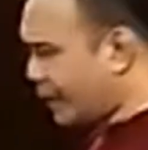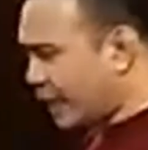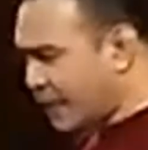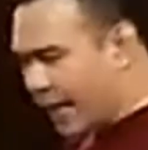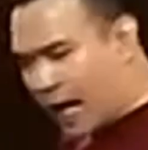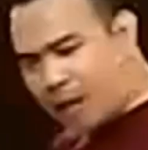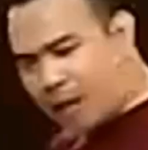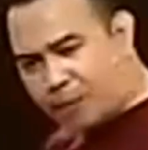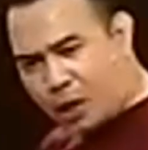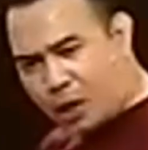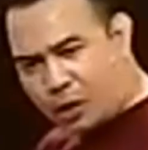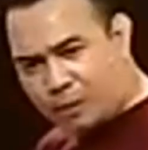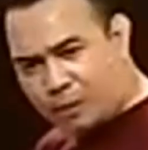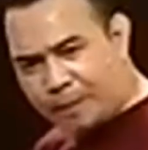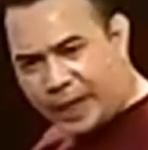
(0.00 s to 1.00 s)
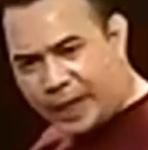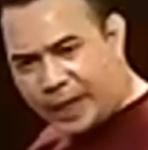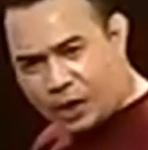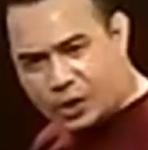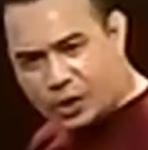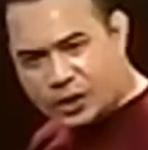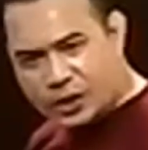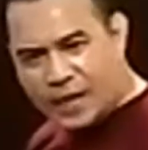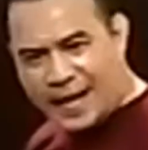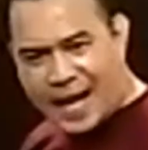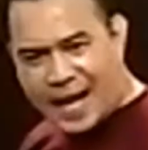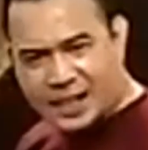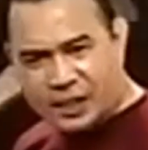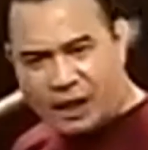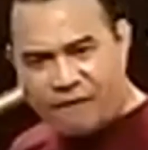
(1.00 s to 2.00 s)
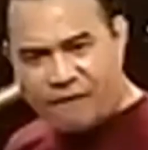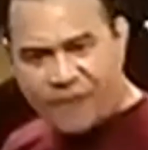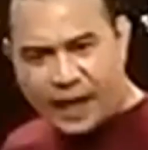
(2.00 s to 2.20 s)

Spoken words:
elbow, because the next reference